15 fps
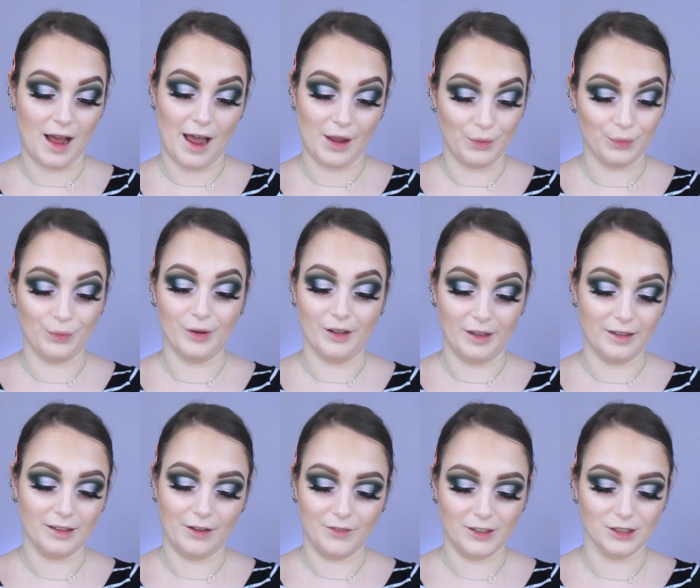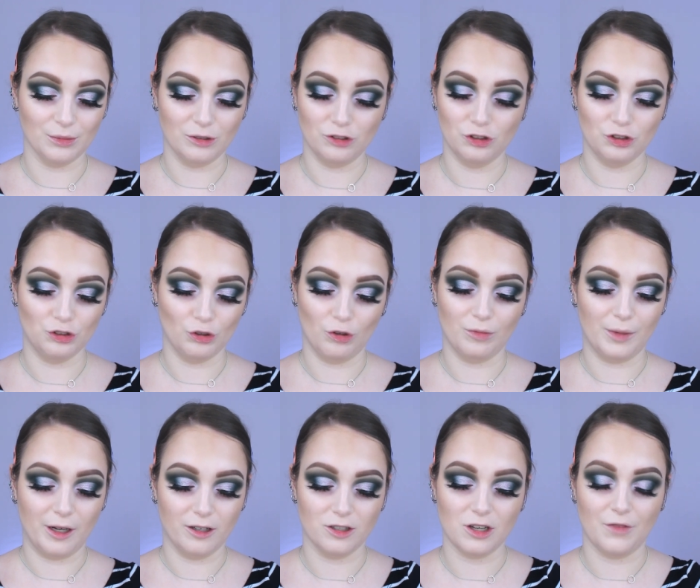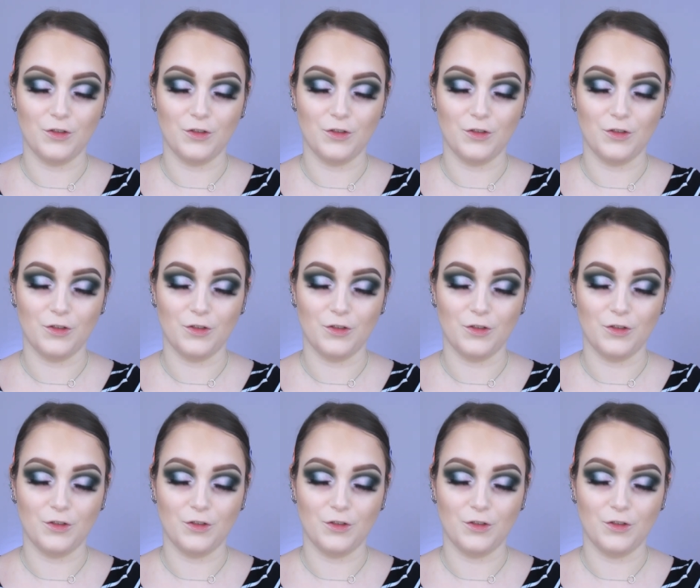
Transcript: I really love this one so much.